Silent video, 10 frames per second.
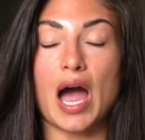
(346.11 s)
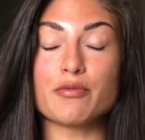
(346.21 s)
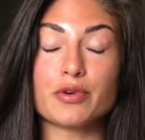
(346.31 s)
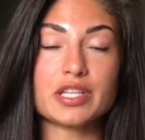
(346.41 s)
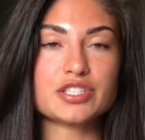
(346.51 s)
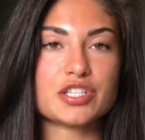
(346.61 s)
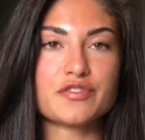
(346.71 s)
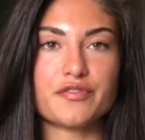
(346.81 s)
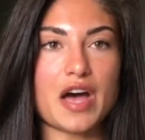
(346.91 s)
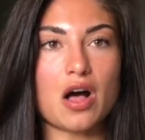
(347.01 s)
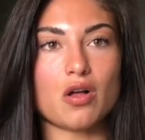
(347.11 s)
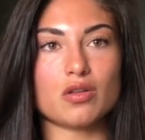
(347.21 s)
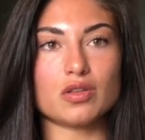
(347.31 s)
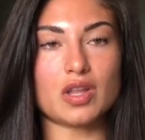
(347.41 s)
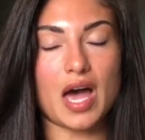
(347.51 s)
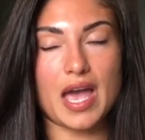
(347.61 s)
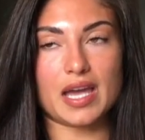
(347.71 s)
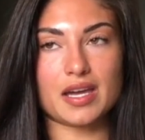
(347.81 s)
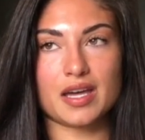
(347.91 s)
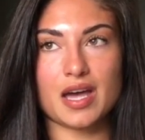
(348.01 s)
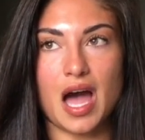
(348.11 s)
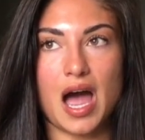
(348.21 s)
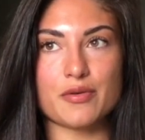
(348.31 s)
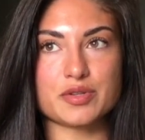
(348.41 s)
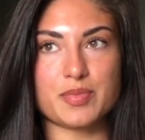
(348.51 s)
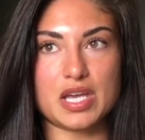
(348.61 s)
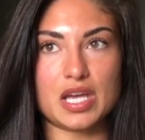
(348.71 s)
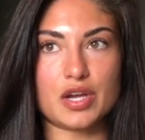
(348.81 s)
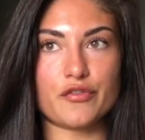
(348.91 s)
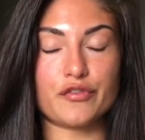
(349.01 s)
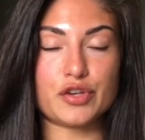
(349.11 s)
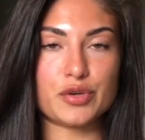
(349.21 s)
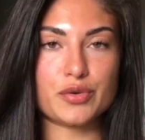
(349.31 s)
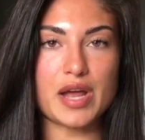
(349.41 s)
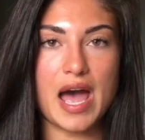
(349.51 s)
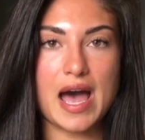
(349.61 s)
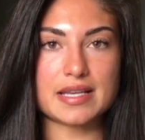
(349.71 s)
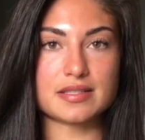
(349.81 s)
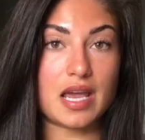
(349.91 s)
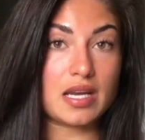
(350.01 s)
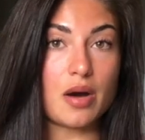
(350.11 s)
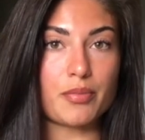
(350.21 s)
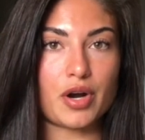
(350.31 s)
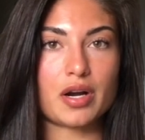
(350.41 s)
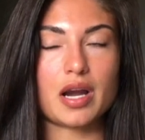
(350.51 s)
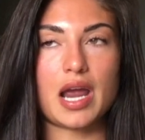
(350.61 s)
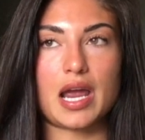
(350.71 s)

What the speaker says: I really just felt like I was being viewed as a number,